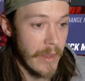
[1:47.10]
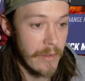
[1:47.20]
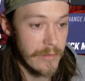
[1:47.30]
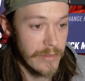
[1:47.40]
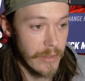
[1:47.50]

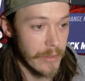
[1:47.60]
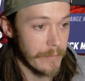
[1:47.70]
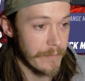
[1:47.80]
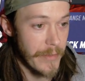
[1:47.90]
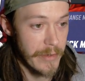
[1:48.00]
So
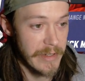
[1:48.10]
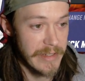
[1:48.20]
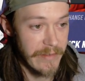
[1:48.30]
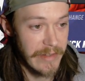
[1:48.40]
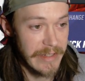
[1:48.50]

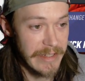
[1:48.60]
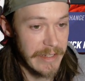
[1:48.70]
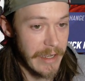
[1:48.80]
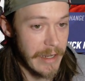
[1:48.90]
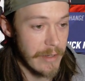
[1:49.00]
3070 Ti
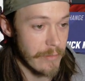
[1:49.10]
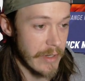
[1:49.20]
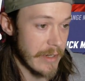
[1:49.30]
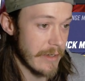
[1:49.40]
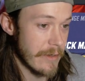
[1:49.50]

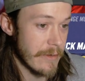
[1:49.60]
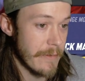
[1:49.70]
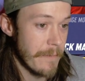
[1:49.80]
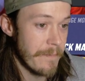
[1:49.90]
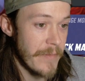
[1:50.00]
right here.
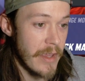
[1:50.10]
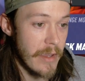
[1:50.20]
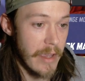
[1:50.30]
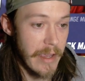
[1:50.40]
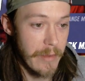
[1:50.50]

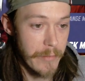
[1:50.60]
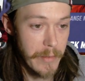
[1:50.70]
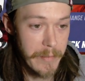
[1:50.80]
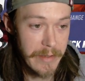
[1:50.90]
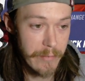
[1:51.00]
And we're going
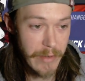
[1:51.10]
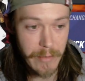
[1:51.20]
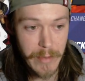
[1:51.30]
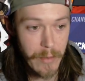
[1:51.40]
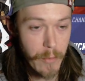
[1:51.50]
to be right
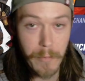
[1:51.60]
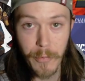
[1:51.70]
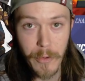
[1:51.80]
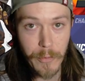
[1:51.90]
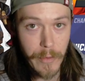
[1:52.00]
around
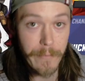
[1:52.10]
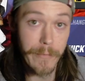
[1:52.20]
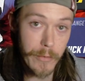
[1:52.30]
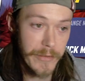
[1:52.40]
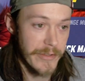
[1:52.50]
1.1
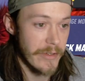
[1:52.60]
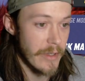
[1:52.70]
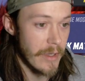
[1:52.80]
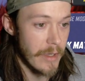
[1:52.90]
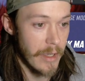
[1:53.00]
volts.
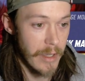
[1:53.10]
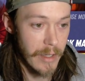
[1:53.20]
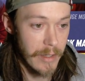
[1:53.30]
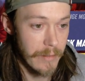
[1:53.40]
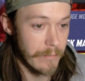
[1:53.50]

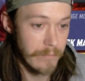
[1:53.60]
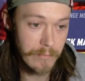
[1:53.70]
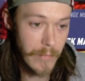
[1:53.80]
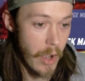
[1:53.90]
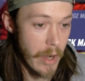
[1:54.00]
Um,
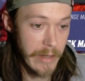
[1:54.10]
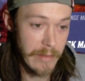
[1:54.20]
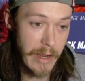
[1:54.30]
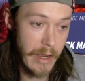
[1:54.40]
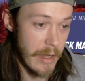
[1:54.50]
on it
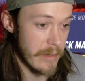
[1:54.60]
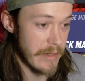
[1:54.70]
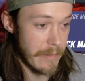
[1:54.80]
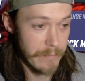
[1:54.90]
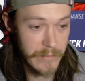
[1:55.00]
and
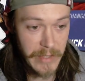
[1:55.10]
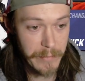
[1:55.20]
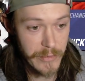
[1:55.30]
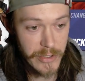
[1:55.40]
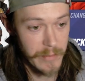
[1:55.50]
yep
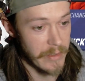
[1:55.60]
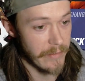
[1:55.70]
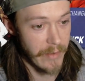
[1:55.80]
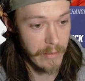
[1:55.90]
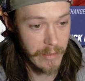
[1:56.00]
temperature should be
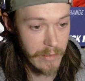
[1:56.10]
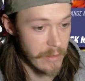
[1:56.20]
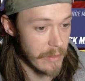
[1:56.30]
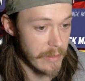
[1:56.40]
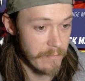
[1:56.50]
very
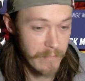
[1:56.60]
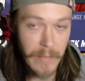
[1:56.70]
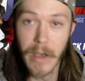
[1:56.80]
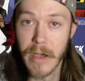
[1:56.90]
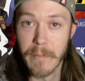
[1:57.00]
good
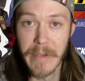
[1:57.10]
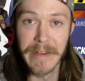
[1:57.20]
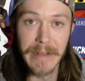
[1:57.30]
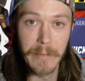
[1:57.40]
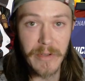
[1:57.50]
uh, might
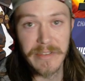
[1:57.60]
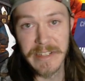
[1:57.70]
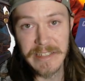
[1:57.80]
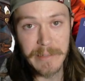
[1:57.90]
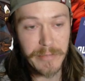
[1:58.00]
hit about
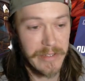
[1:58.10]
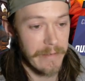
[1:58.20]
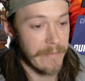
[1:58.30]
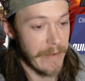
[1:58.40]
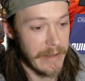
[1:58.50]

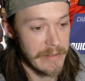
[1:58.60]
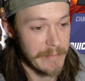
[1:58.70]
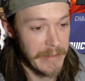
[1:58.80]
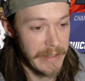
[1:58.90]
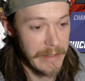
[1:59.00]
60% fan
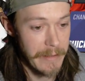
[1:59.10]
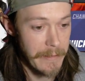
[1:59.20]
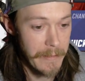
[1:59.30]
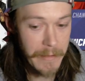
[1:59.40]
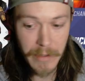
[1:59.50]
speed
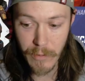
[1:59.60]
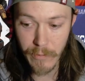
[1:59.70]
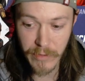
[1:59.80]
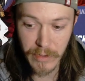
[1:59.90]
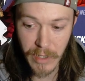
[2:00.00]

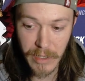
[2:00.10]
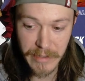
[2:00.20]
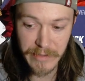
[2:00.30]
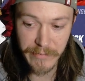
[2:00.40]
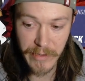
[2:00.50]
overclock
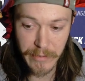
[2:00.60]
is very